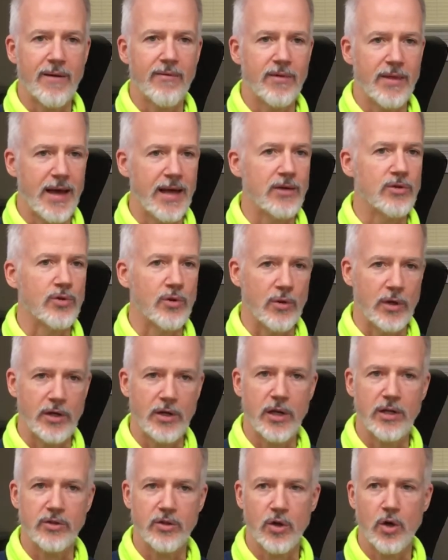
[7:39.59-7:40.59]
That certainly
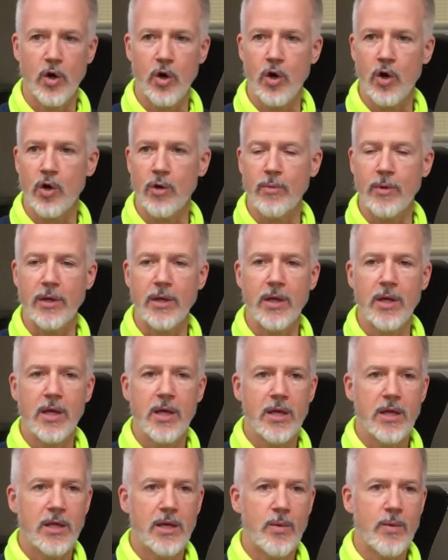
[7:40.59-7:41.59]
does occur.
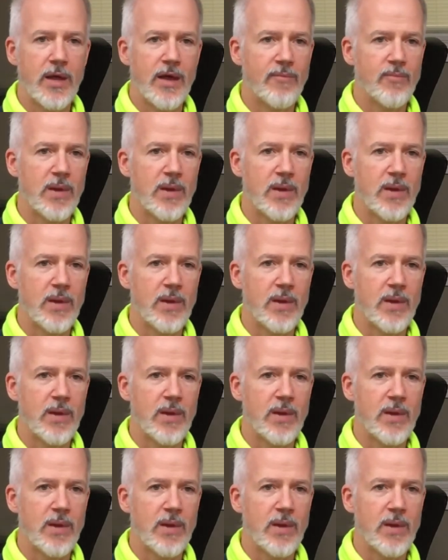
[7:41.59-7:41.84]
And we have